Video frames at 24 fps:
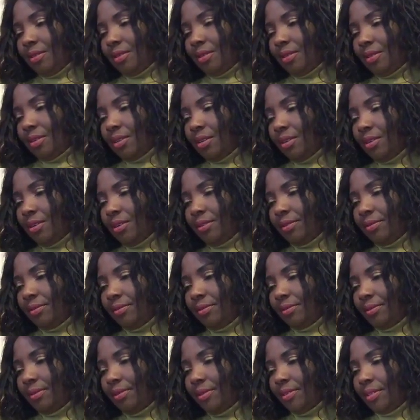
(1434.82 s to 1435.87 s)
Sorry,
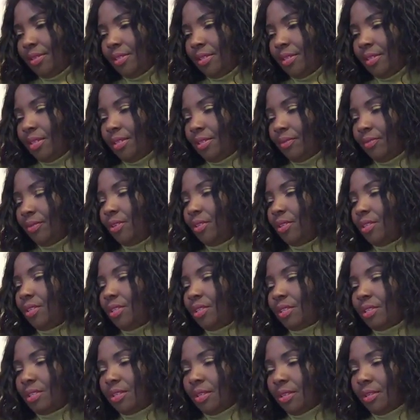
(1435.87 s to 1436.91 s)
this one
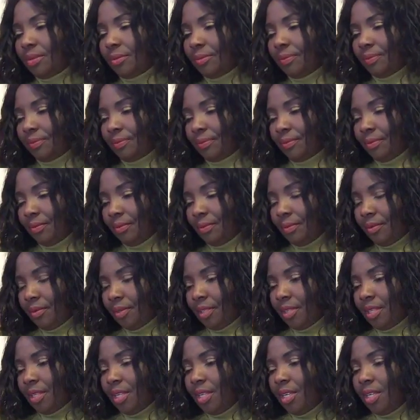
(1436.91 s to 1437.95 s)
is...
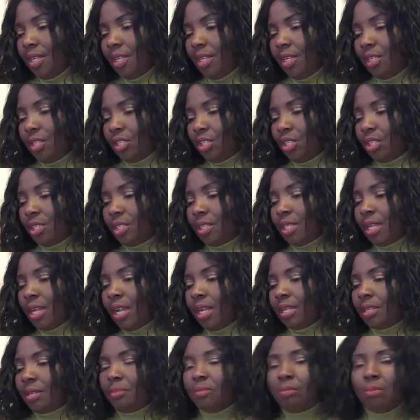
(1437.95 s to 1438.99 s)
She
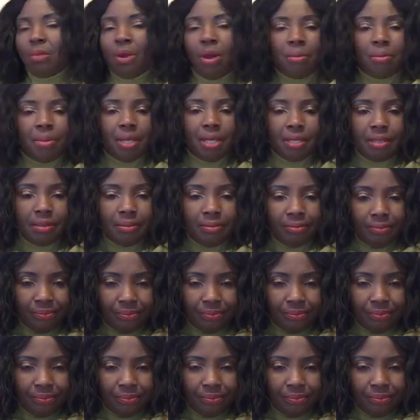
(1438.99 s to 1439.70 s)
said, Mommy,